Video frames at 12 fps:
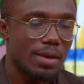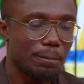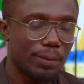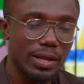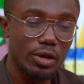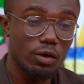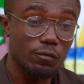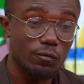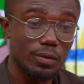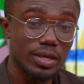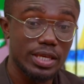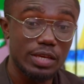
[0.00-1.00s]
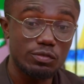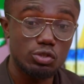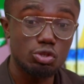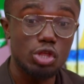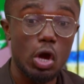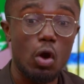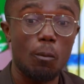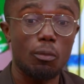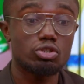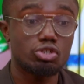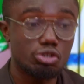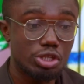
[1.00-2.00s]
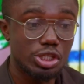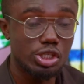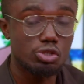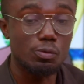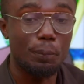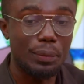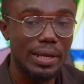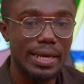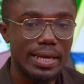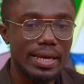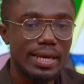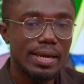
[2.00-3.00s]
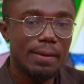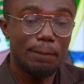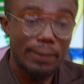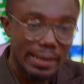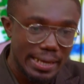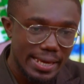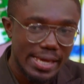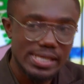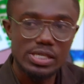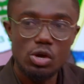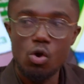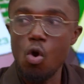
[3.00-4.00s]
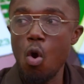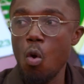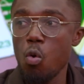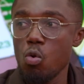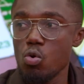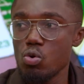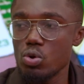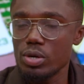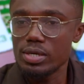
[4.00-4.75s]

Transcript: playoff gives you the opportunity to play players who